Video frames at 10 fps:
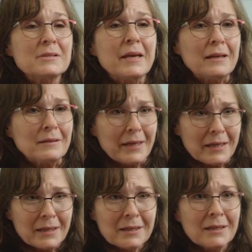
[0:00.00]
daily
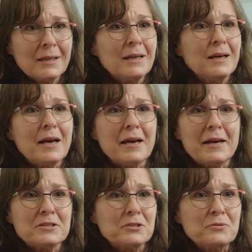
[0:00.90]

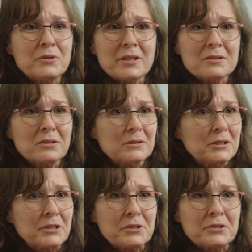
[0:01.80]
as new things are
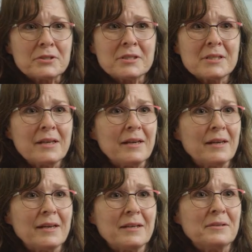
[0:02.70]
learned
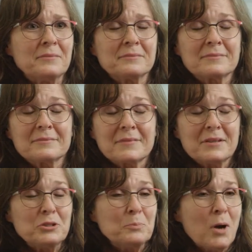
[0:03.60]
and
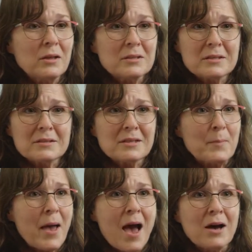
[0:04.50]
new policies come
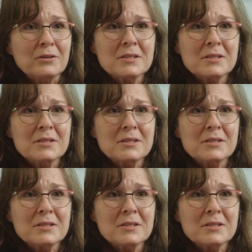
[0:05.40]
out.